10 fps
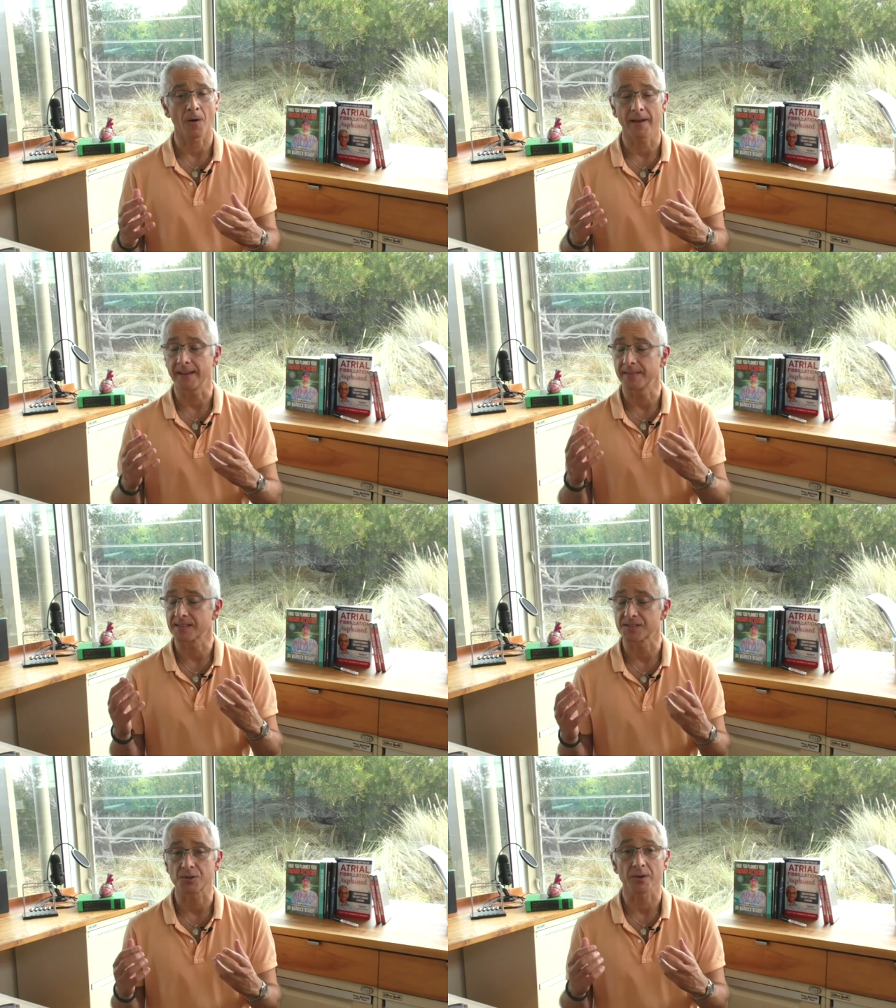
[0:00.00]
in the
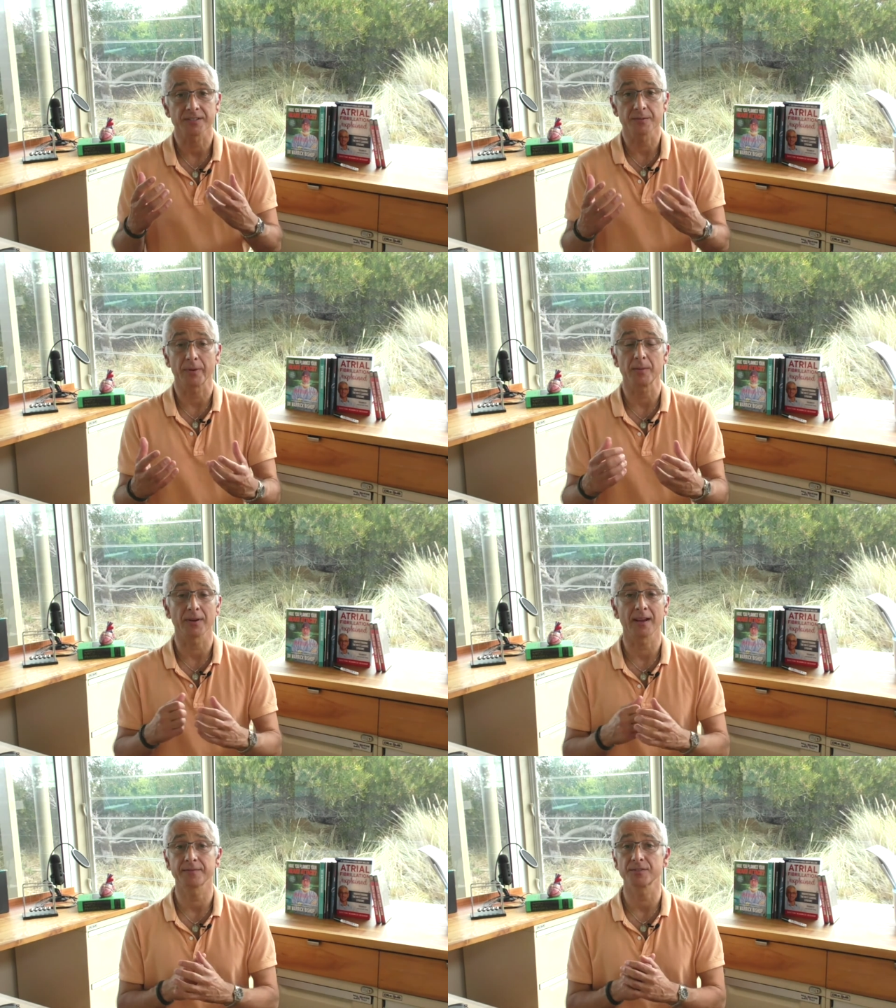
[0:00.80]
situation of
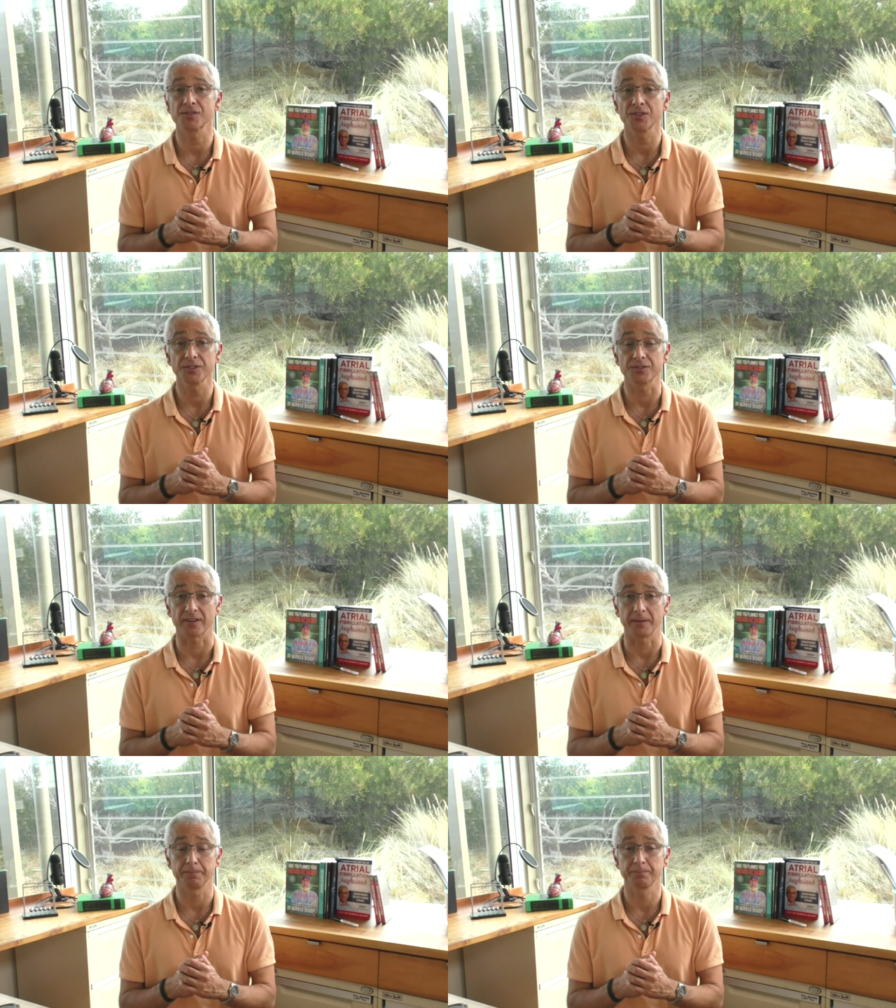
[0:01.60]
people after surgery,